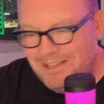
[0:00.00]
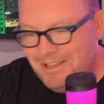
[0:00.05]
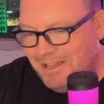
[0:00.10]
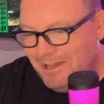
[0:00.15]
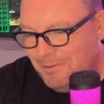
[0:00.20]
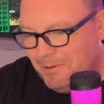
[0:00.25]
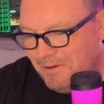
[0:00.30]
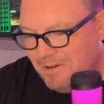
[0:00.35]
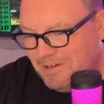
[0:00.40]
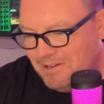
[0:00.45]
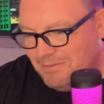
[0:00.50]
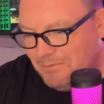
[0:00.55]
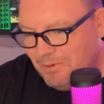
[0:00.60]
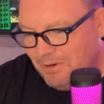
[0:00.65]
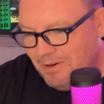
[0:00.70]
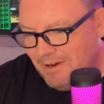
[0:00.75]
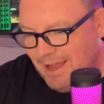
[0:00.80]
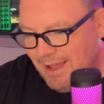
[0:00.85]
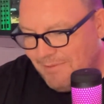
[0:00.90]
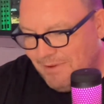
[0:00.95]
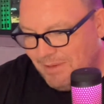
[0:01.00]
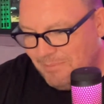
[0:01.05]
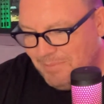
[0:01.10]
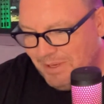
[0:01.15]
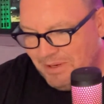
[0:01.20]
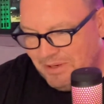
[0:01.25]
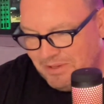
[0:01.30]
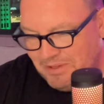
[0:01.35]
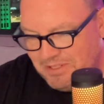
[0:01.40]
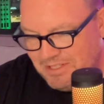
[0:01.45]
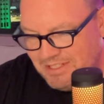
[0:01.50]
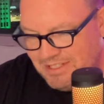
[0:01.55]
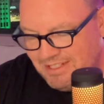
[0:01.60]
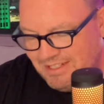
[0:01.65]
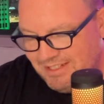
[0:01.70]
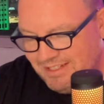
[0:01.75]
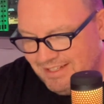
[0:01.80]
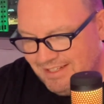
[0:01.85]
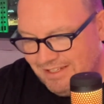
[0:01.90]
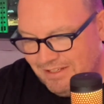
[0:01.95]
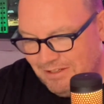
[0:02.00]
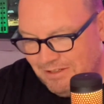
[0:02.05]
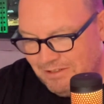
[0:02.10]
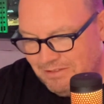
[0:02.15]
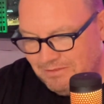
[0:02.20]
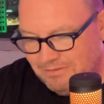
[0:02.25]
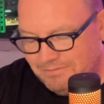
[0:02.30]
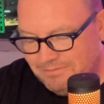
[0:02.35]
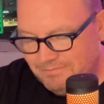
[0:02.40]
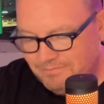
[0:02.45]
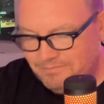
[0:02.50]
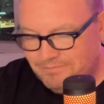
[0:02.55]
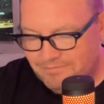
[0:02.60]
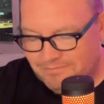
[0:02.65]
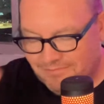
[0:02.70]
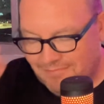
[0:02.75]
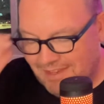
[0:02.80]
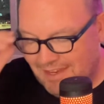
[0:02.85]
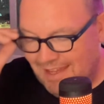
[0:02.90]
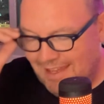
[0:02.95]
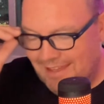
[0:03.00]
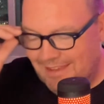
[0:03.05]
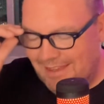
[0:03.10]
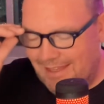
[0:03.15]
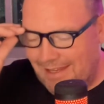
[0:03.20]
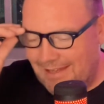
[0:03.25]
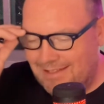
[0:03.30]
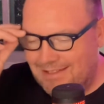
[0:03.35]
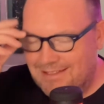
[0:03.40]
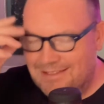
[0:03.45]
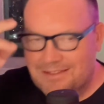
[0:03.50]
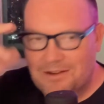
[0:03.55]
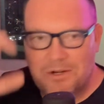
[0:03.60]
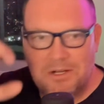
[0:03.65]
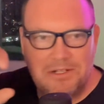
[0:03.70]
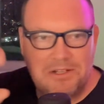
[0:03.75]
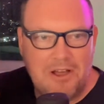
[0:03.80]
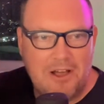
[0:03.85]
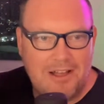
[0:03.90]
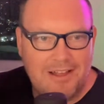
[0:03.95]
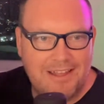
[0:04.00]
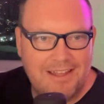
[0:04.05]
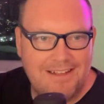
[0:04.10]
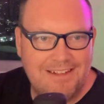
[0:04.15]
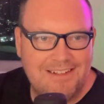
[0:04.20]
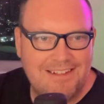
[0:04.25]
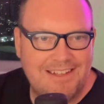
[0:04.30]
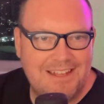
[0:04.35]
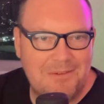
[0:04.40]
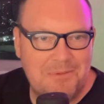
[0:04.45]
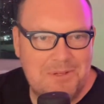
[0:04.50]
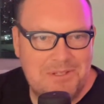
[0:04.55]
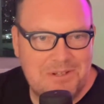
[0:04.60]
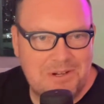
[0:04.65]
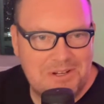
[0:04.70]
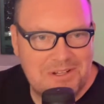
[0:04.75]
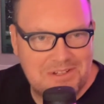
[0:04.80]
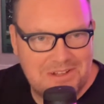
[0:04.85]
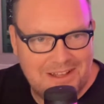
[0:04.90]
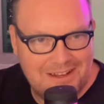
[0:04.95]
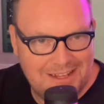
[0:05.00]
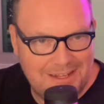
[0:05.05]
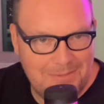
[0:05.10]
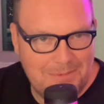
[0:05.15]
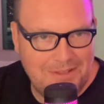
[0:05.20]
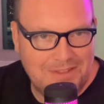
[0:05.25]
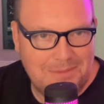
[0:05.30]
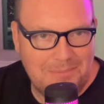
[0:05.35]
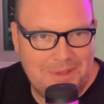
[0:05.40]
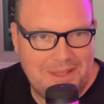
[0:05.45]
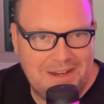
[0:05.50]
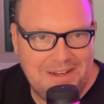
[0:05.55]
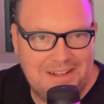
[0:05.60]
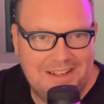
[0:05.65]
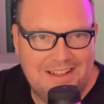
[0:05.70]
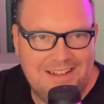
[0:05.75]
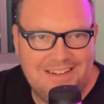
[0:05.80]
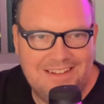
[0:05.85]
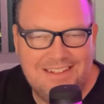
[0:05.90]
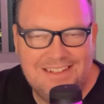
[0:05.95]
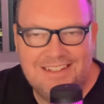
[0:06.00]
and we were having beers, and they started talking, and we started talking about the Pentagon,